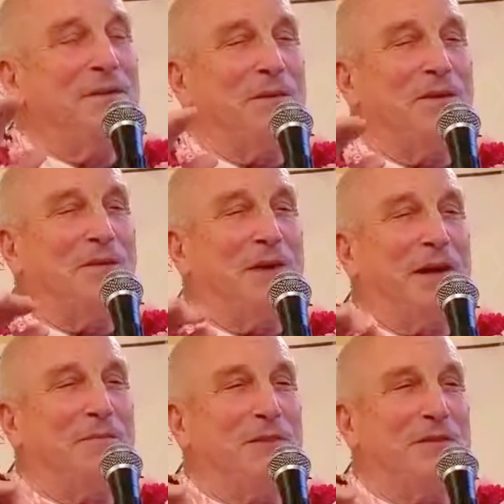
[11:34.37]
once we
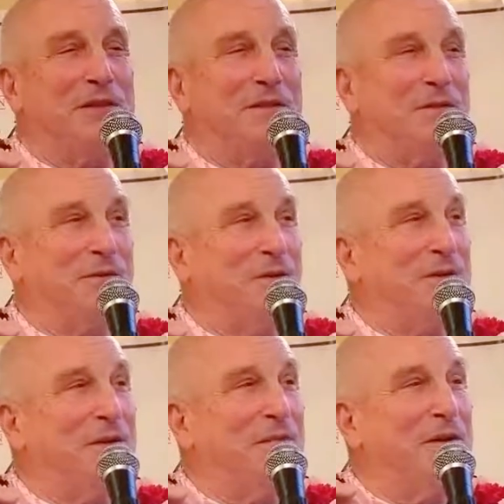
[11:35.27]
get mercy of Guru,
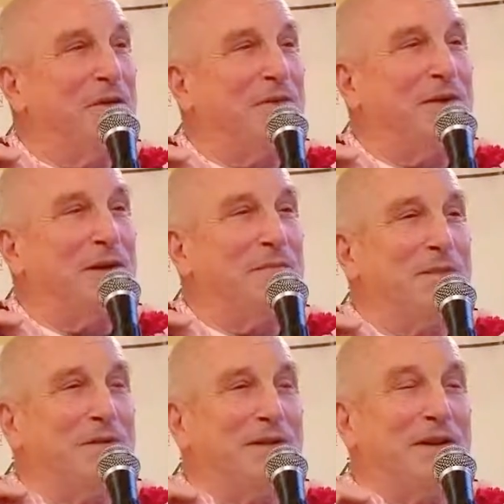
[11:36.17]
then we want to get
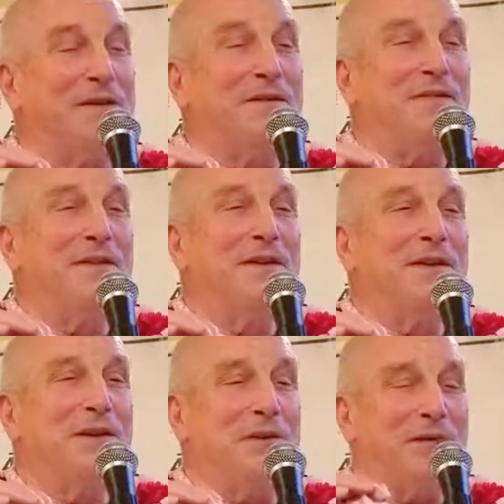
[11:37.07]
mercy of
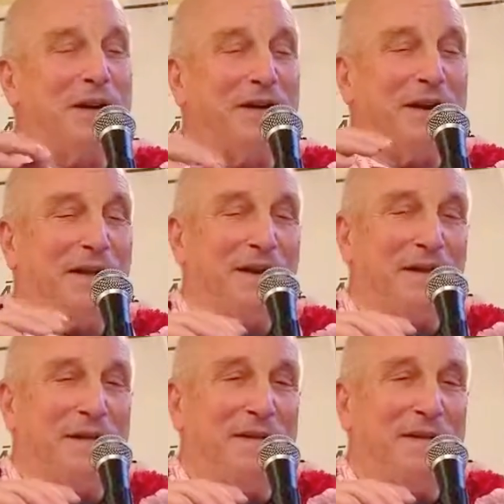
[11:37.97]
Lord Chaitanya,